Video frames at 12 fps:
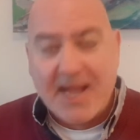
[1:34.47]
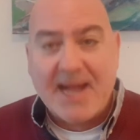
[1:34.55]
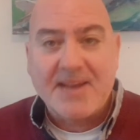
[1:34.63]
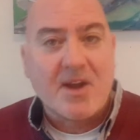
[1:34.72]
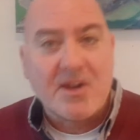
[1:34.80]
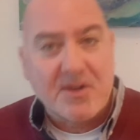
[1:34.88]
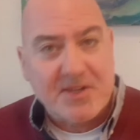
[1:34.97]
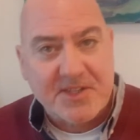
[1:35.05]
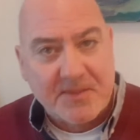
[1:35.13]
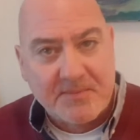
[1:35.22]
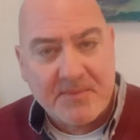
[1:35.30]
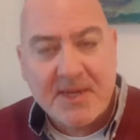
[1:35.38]
and I lost
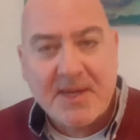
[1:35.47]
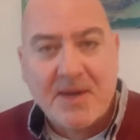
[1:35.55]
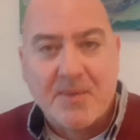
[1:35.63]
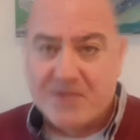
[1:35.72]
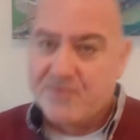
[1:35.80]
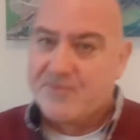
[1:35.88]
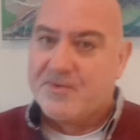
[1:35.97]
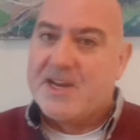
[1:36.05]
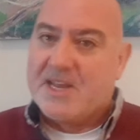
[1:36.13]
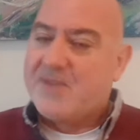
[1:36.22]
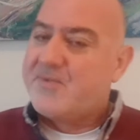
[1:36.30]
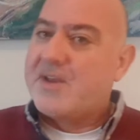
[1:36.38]
them, which
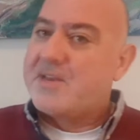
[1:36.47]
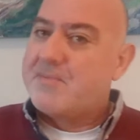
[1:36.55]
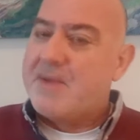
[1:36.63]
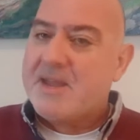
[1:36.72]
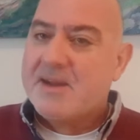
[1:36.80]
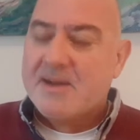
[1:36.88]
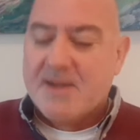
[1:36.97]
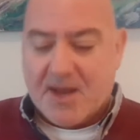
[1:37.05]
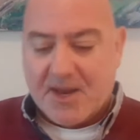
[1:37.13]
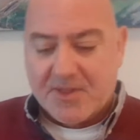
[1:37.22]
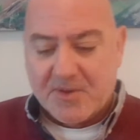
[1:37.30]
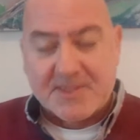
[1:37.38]
really freaked me.
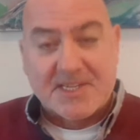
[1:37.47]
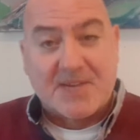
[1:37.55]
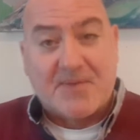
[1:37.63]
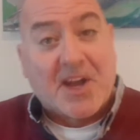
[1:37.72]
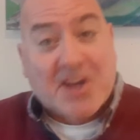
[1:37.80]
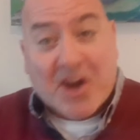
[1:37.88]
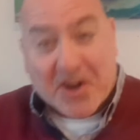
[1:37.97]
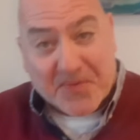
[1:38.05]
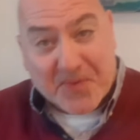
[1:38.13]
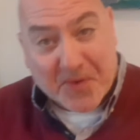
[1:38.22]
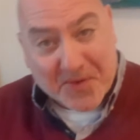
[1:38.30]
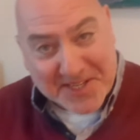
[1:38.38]
And I thought to myself, I can't
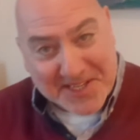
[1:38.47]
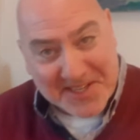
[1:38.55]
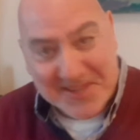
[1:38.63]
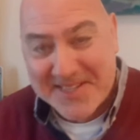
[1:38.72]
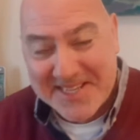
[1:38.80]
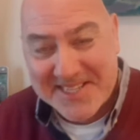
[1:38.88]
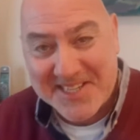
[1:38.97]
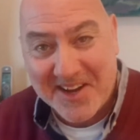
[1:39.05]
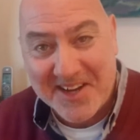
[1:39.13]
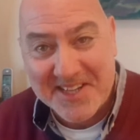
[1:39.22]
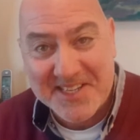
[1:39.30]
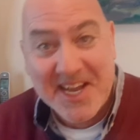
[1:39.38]
afford to lose these
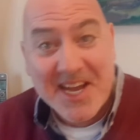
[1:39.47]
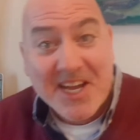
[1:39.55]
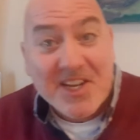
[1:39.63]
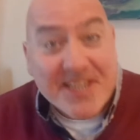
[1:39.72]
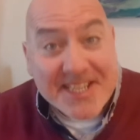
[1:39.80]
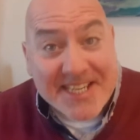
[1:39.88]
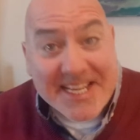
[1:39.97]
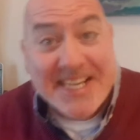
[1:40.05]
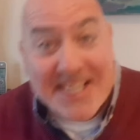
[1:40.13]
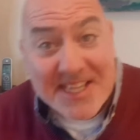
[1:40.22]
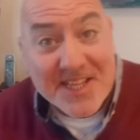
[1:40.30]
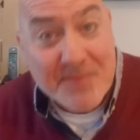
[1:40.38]
guys because I
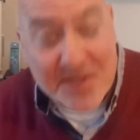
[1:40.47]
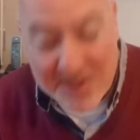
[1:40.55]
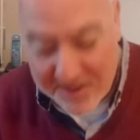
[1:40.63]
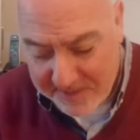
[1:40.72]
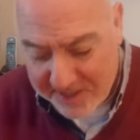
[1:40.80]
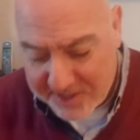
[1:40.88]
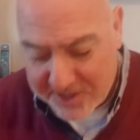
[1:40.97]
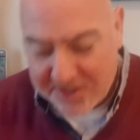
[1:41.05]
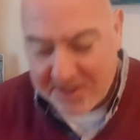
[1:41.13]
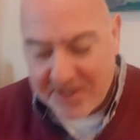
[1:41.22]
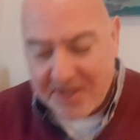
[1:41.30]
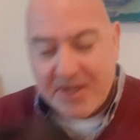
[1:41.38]
needed them so
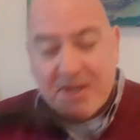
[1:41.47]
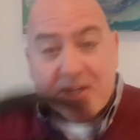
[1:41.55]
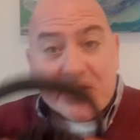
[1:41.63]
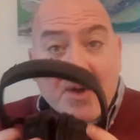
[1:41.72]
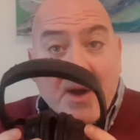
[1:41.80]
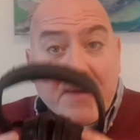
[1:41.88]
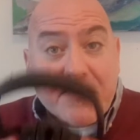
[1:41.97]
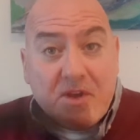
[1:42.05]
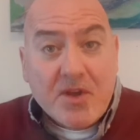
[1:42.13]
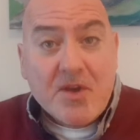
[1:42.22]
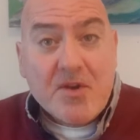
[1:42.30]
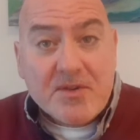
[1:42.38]
much. So I've
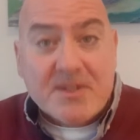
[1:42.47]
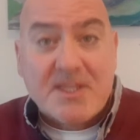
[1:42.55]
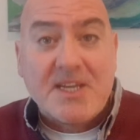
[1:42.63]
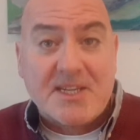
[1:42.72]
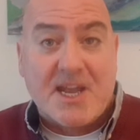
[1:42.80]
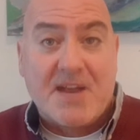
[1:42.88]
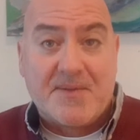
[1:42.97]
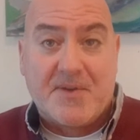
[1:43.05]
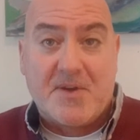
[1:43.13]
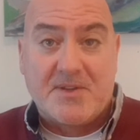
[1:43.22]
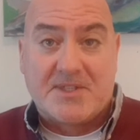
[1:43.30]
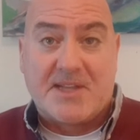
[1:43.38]
used these
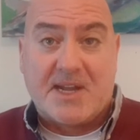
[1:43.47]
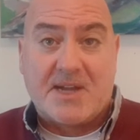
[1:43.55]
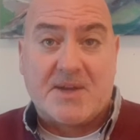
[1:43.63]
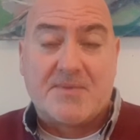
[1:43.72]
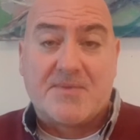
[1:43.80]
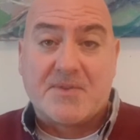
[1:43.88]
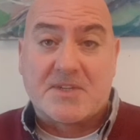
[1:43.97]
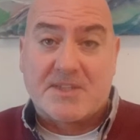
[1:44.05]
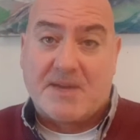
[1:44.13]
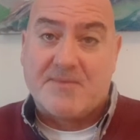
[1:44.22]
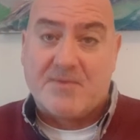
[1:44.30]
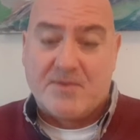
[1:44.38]
headphones now for
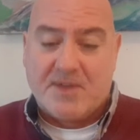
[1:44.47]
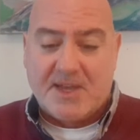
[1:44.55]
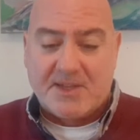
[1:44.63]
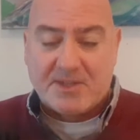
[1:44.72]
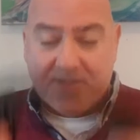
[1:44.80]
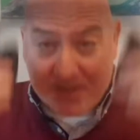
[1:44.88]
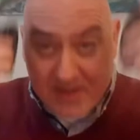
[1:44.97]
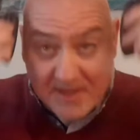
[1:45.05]
several years.